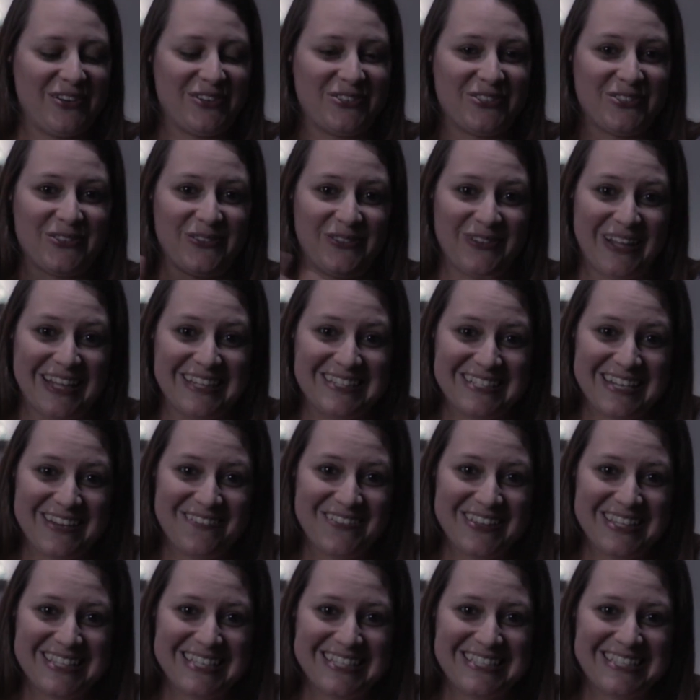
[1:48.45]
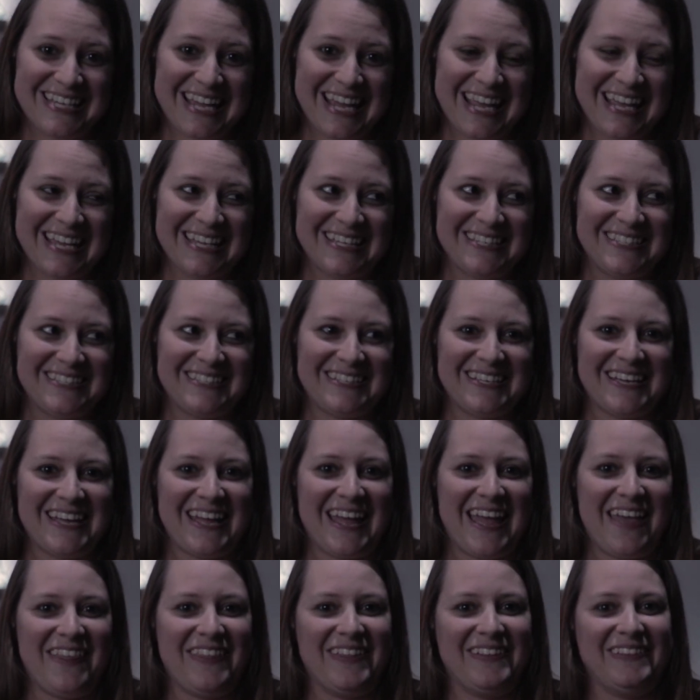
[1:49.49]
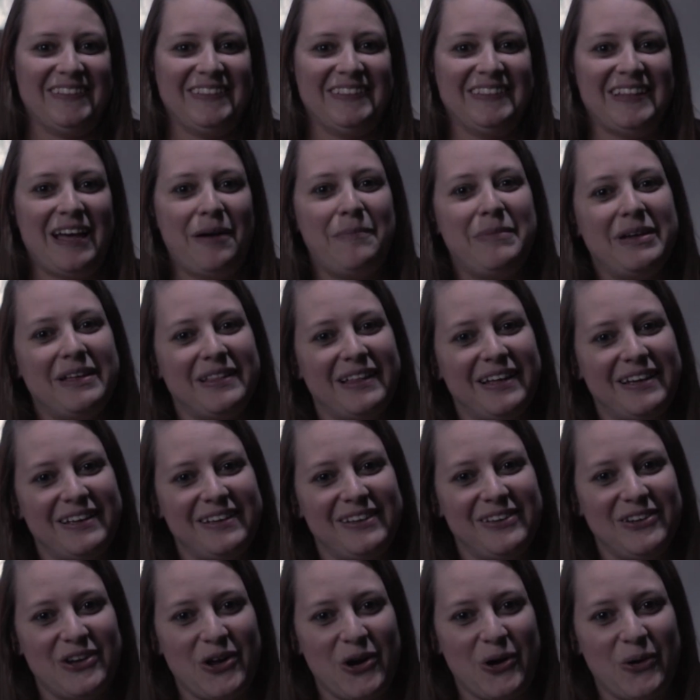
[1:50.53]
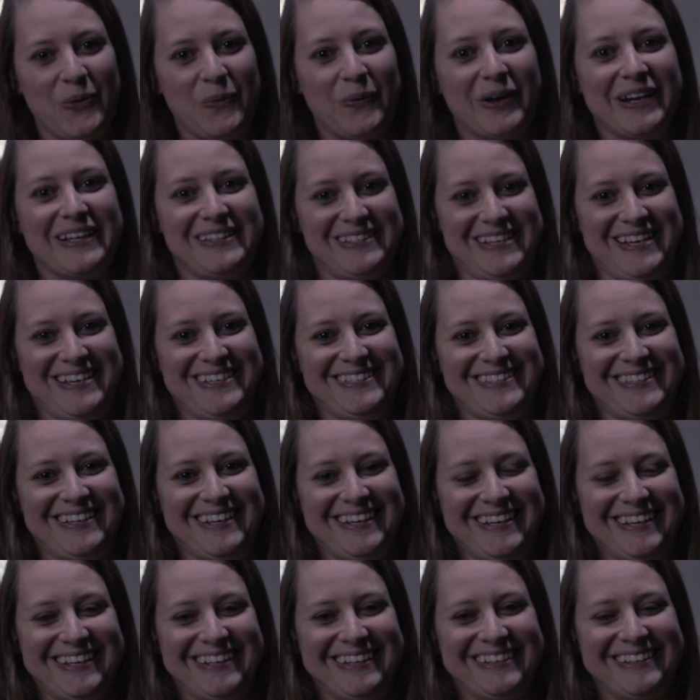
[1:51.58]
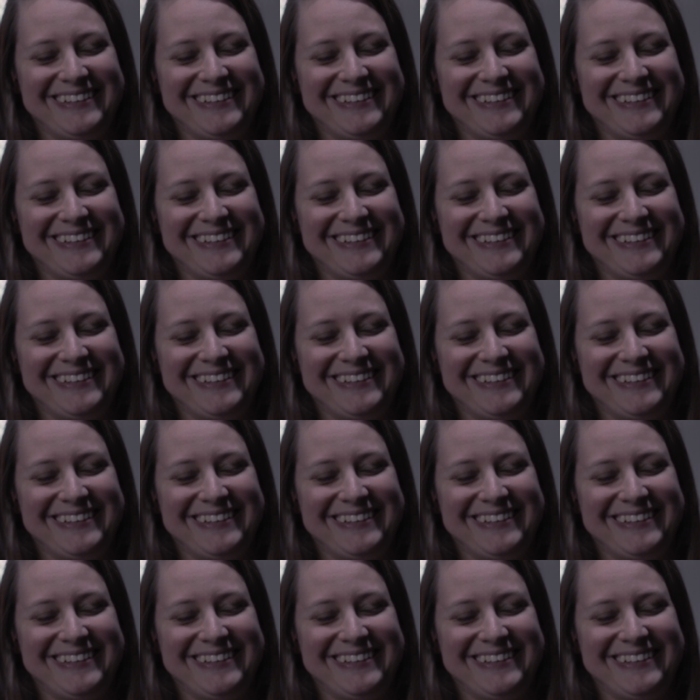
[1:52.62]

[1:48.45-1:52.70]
So let's give this a taste and then let you know what it tastes like.